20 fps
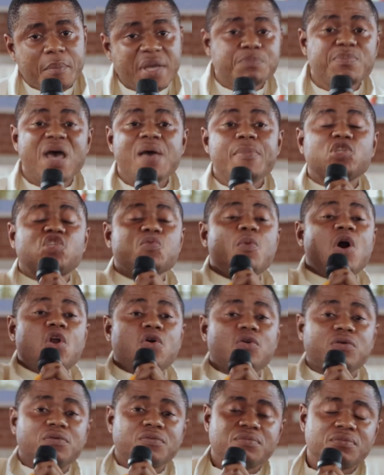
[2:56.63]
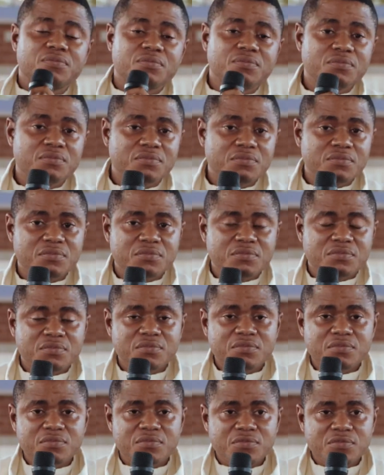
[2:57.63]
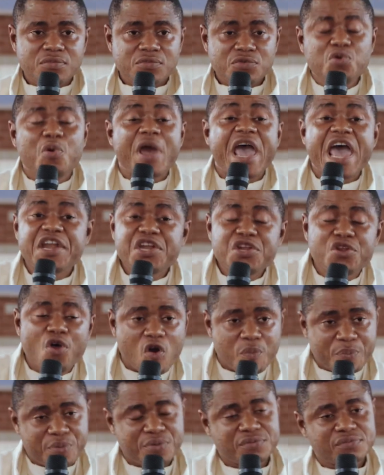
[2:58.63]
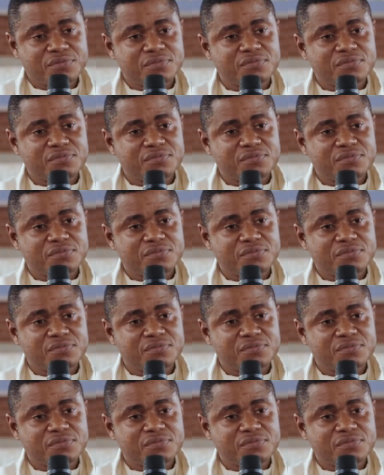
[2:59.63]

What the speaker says: But maybe tomorrow, you end up